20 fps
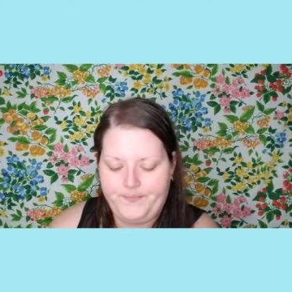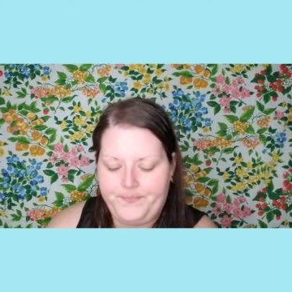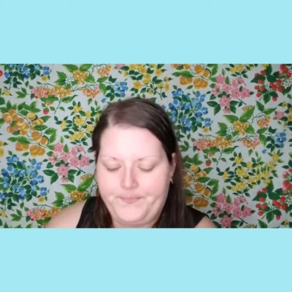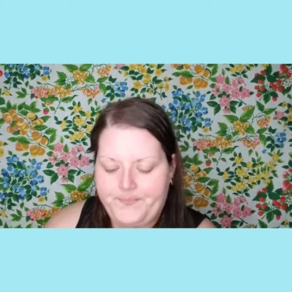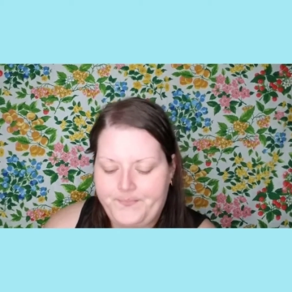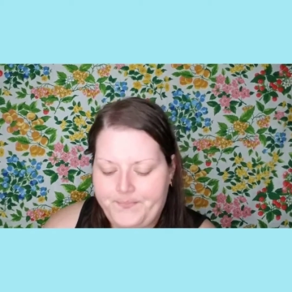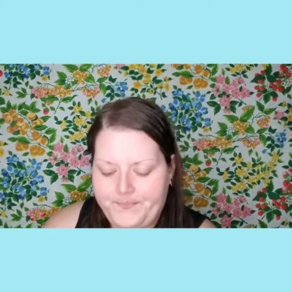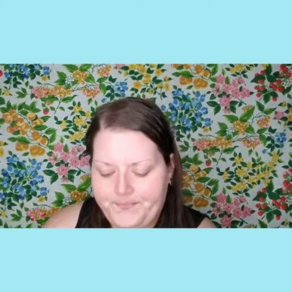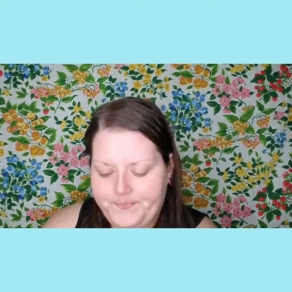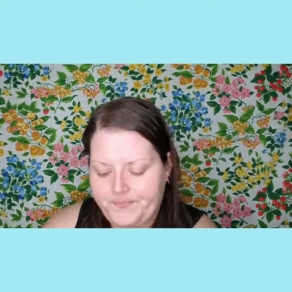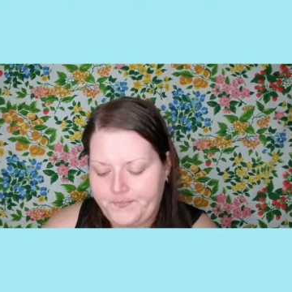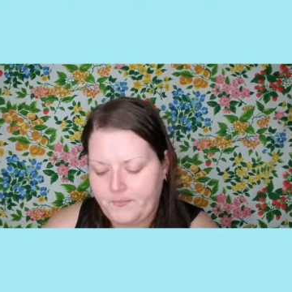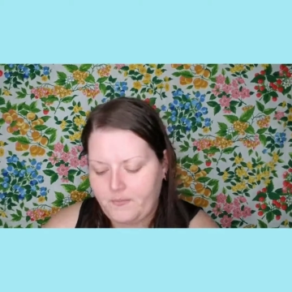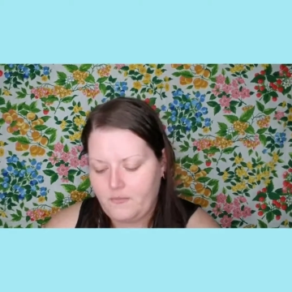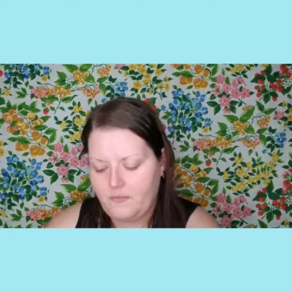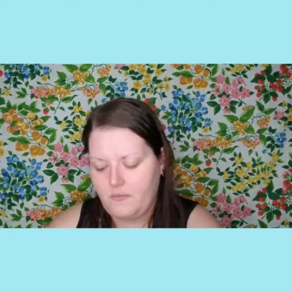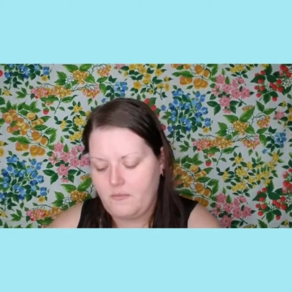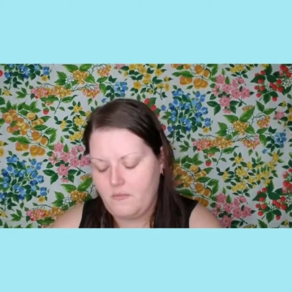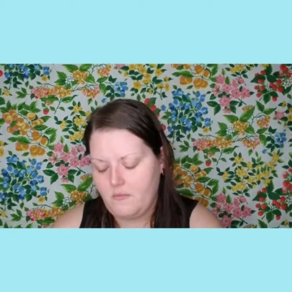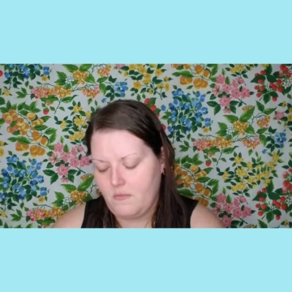
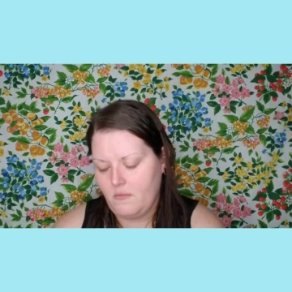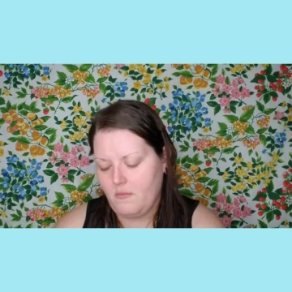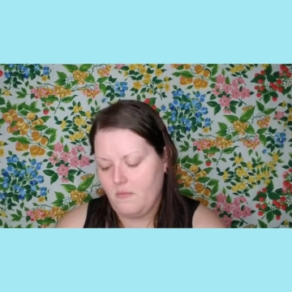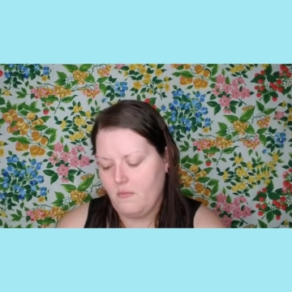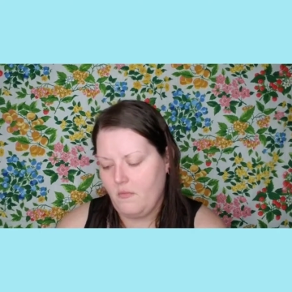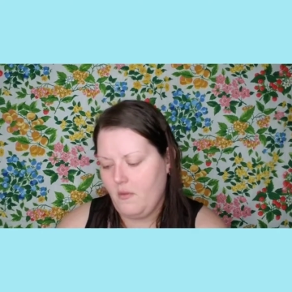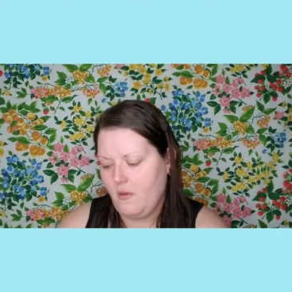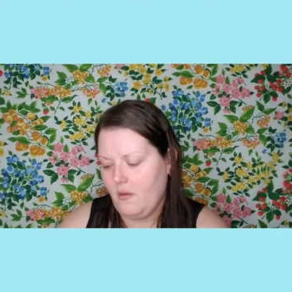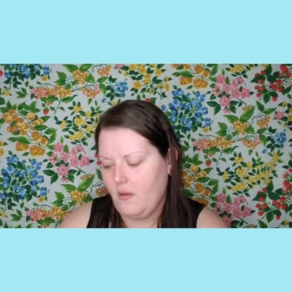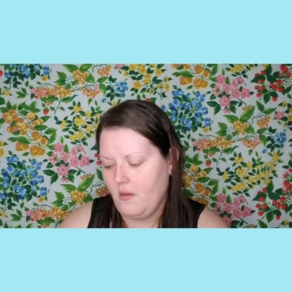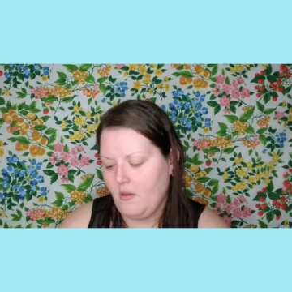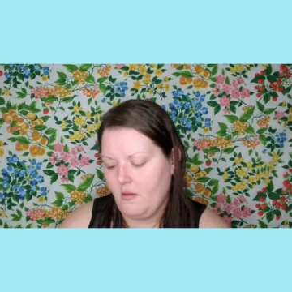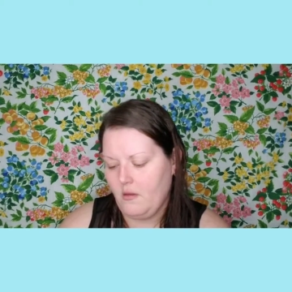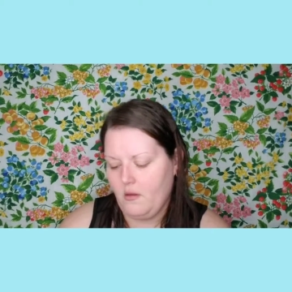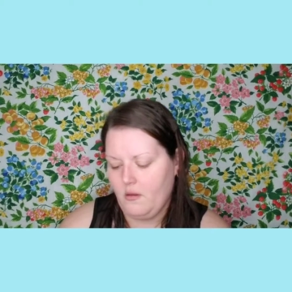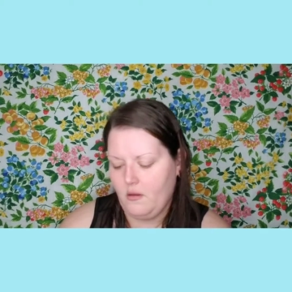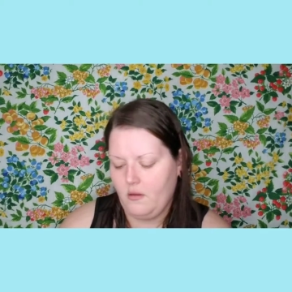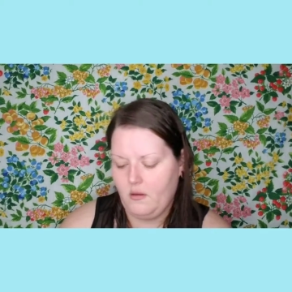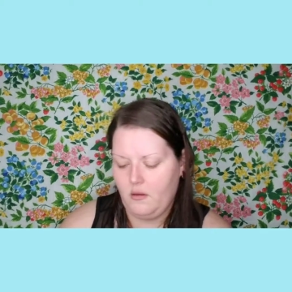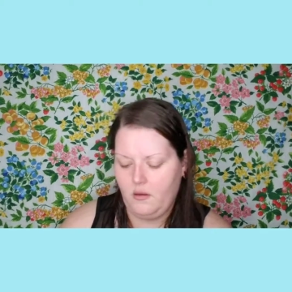
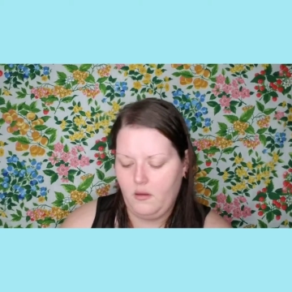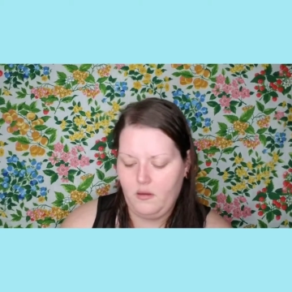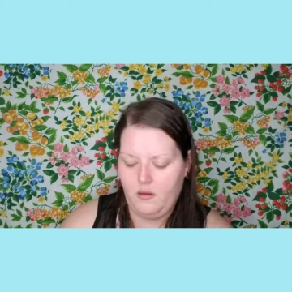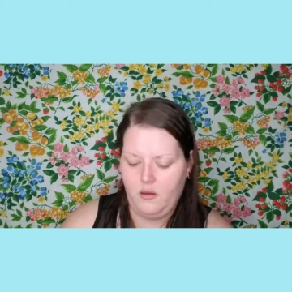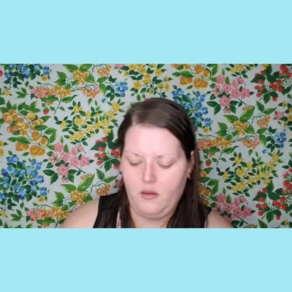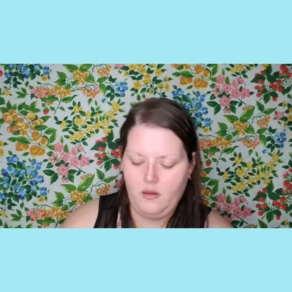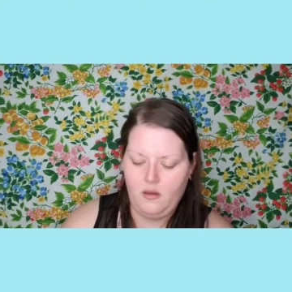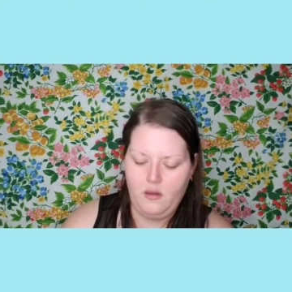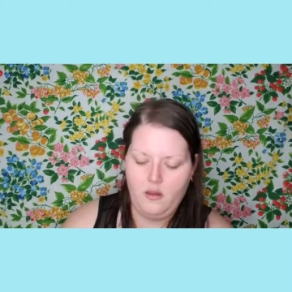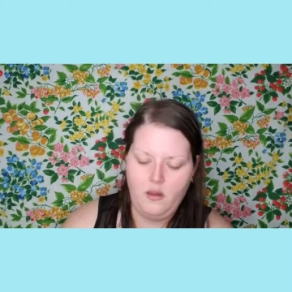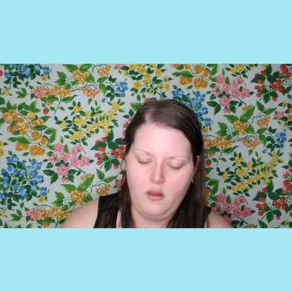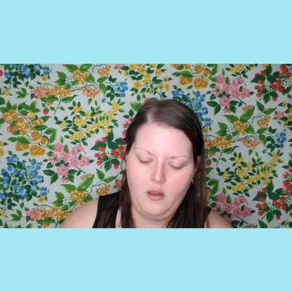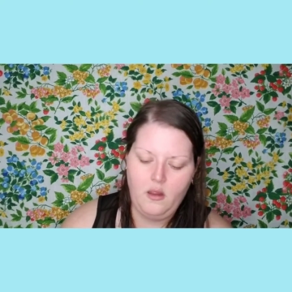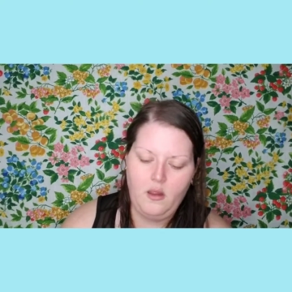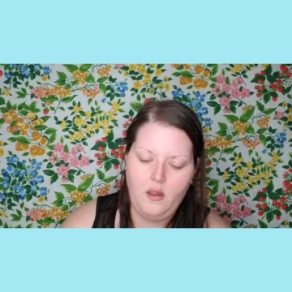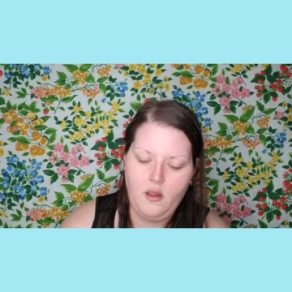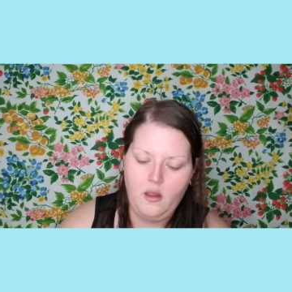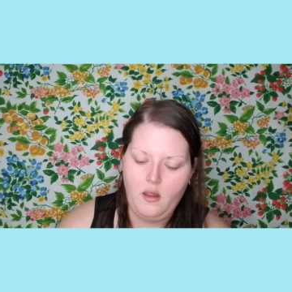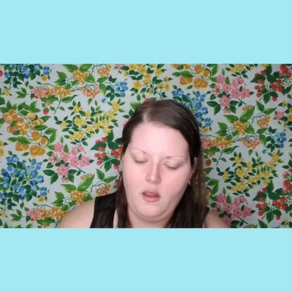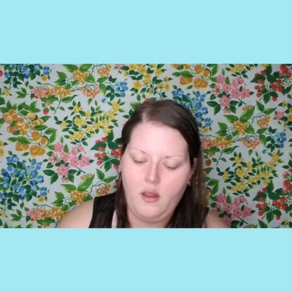
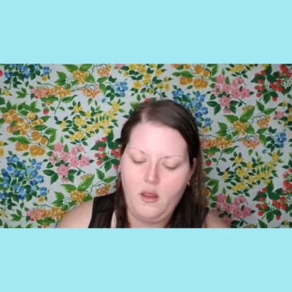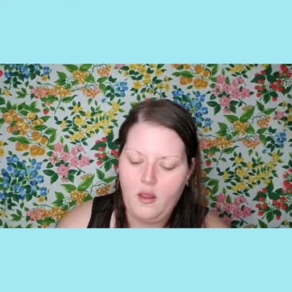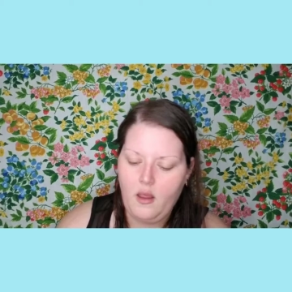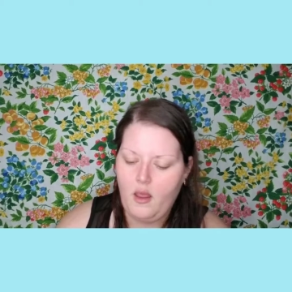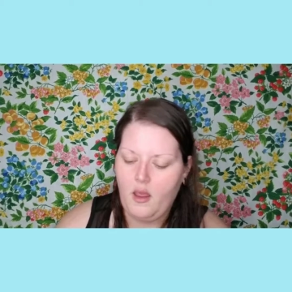Nobody speaks.